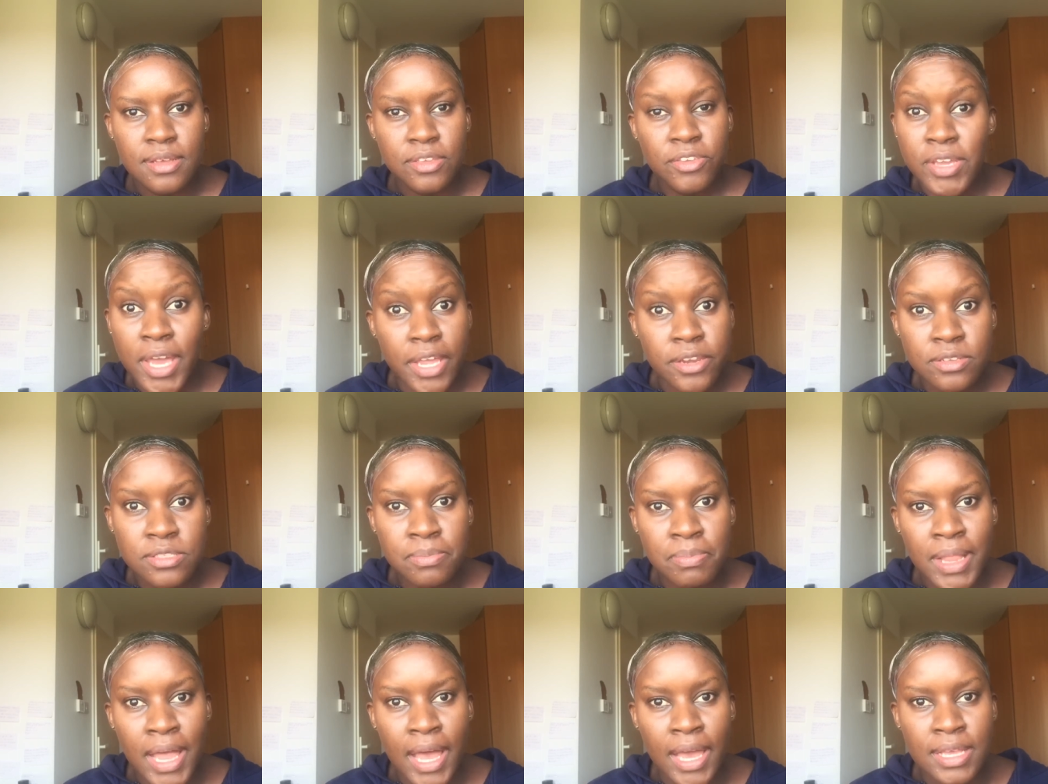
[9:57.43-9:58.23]
You can't
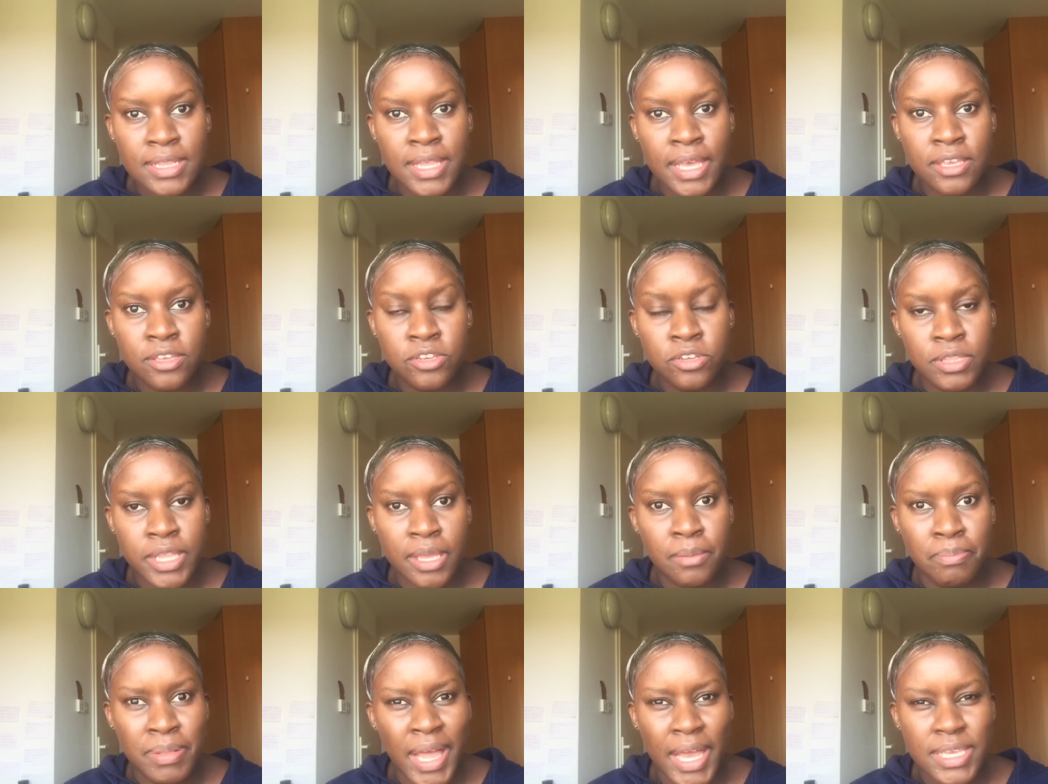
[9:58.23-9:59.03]
use black, like, you know,
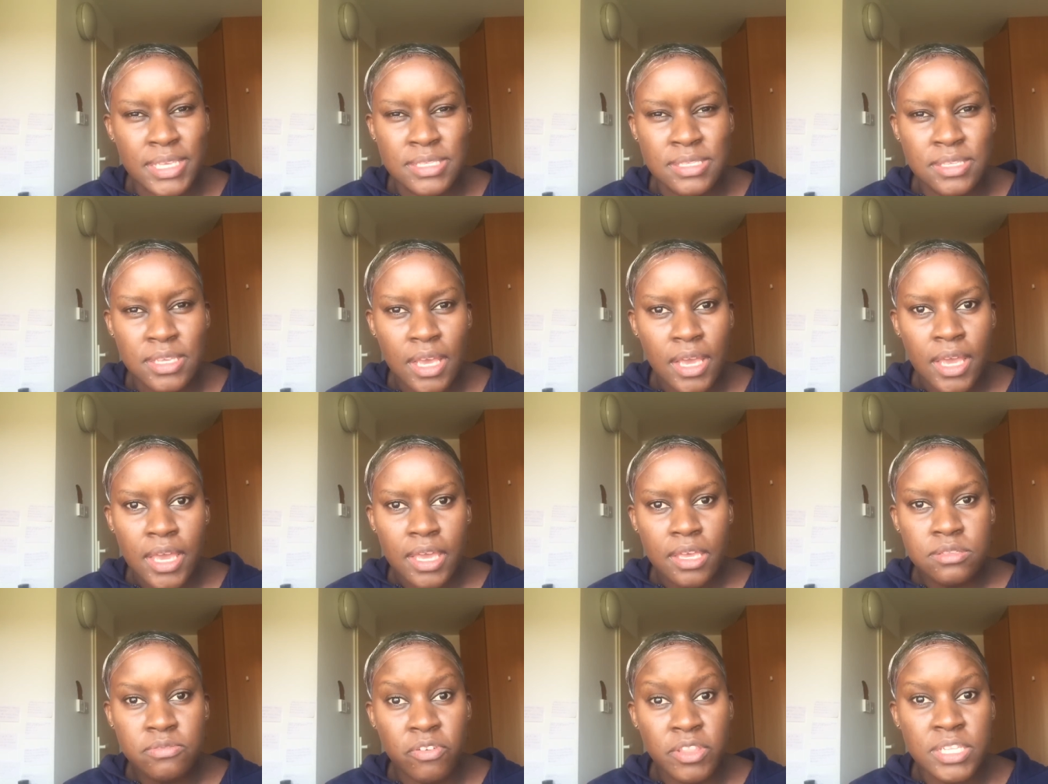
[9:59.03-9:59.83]
like black is
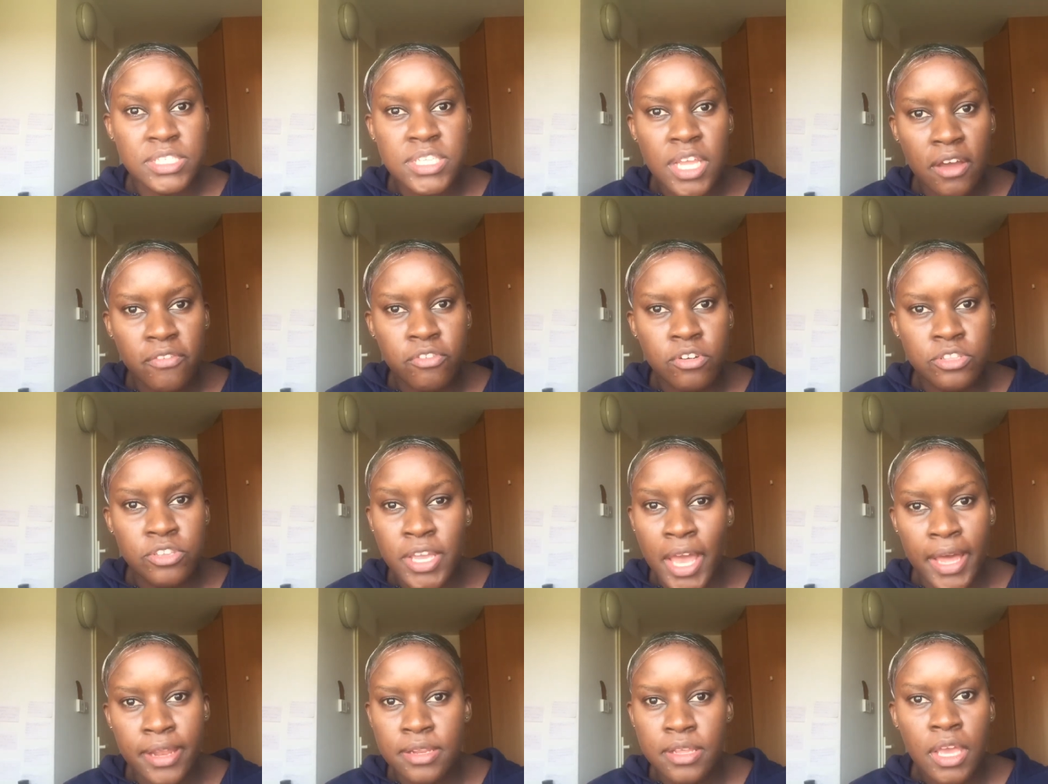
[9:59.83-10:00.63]
for the devil. You
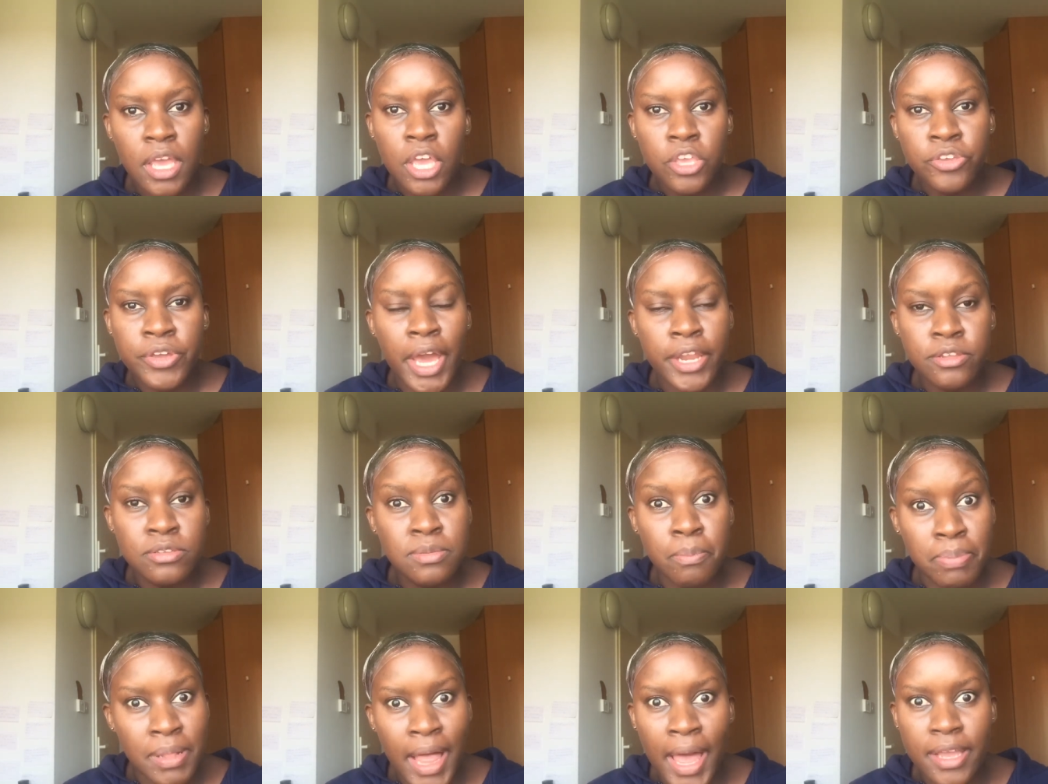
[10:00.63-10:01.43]
can't
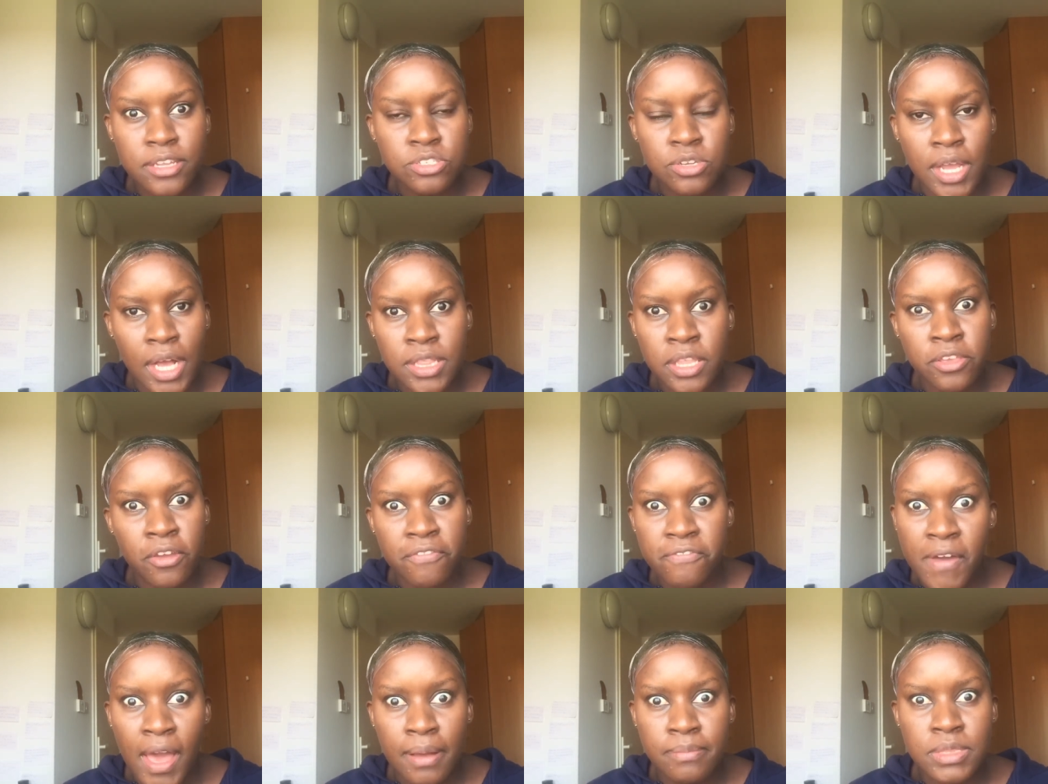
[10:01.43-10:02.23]
use black to color
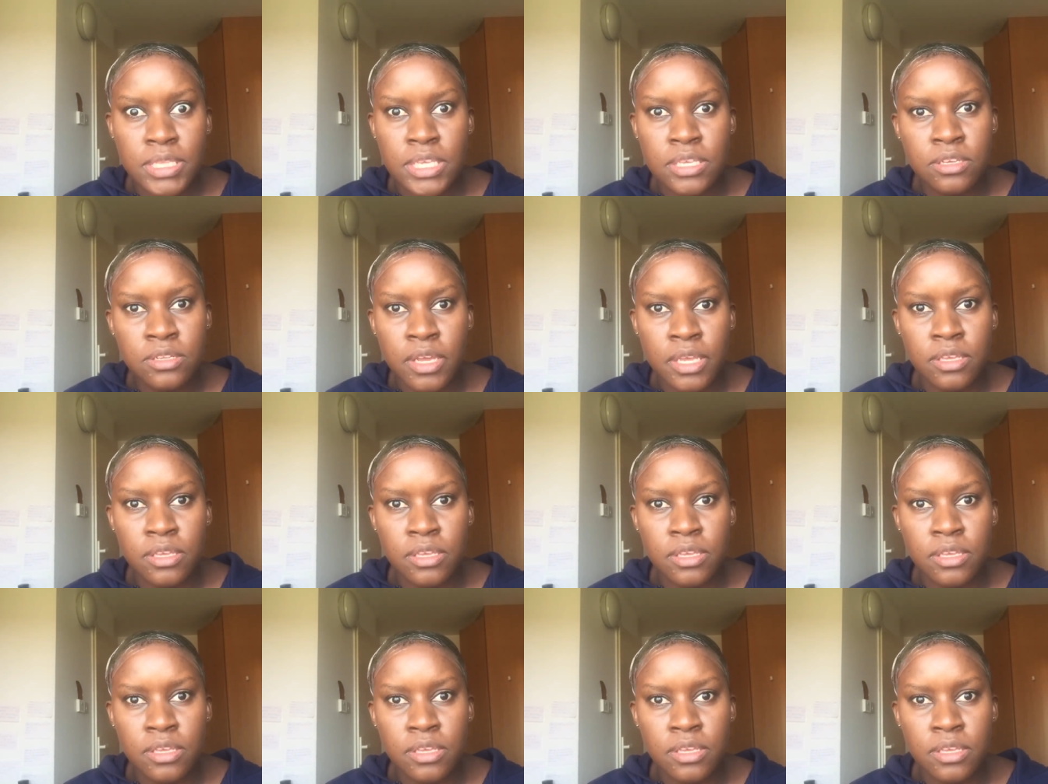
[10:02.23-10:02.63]
your family, you